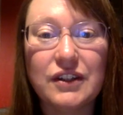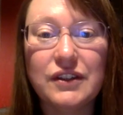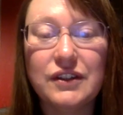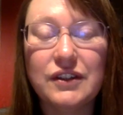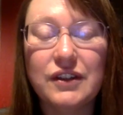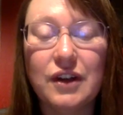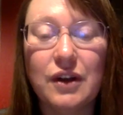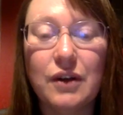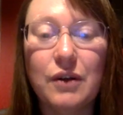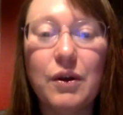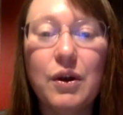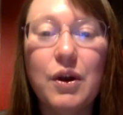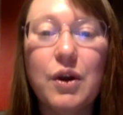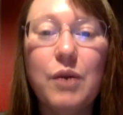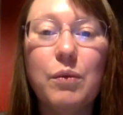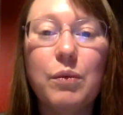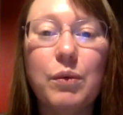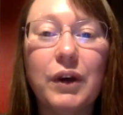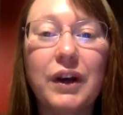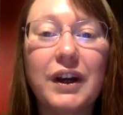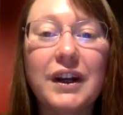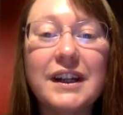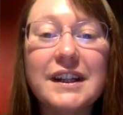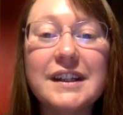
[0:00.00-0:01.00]
So
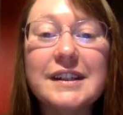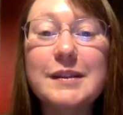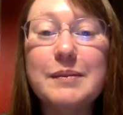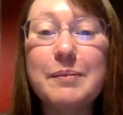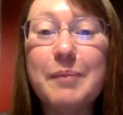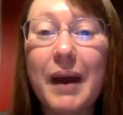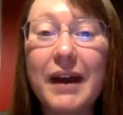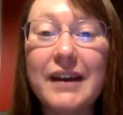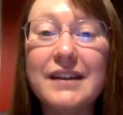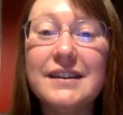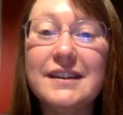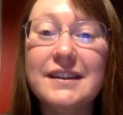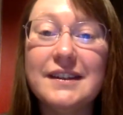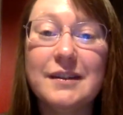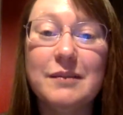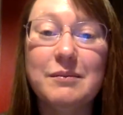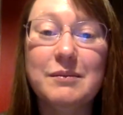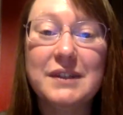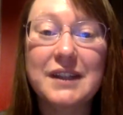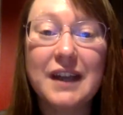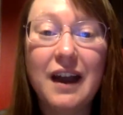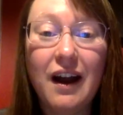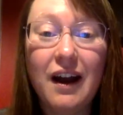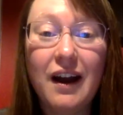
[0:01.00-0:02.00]
we're going to spend
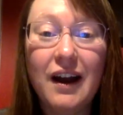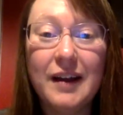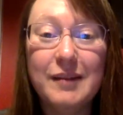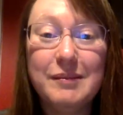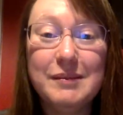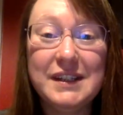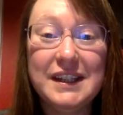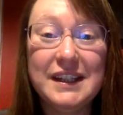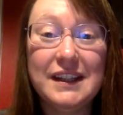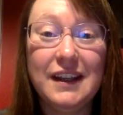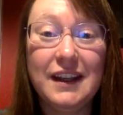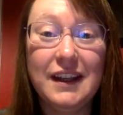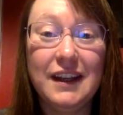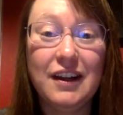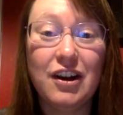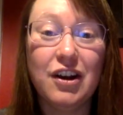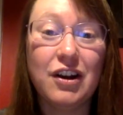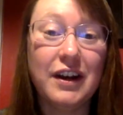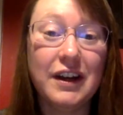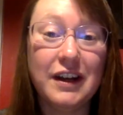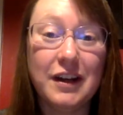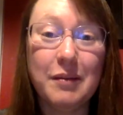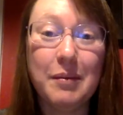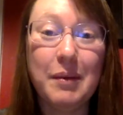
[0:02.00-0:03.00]
some time in
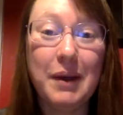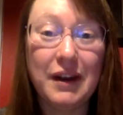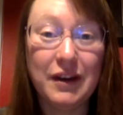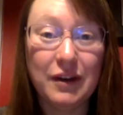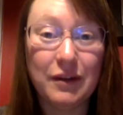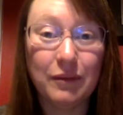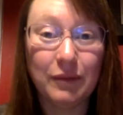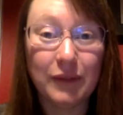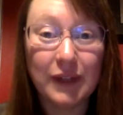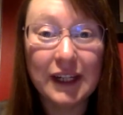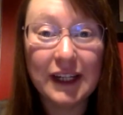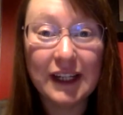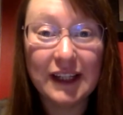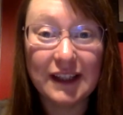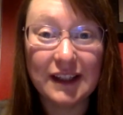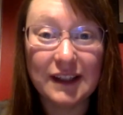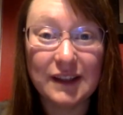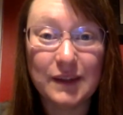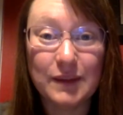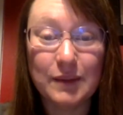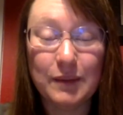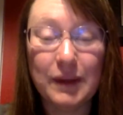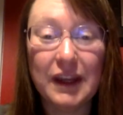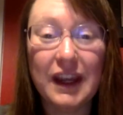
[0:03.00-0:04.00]
our independent reading
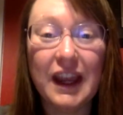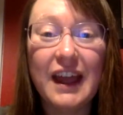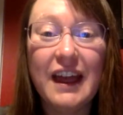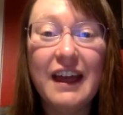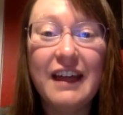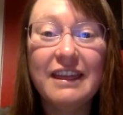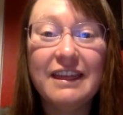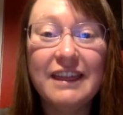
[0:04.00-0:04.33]
this week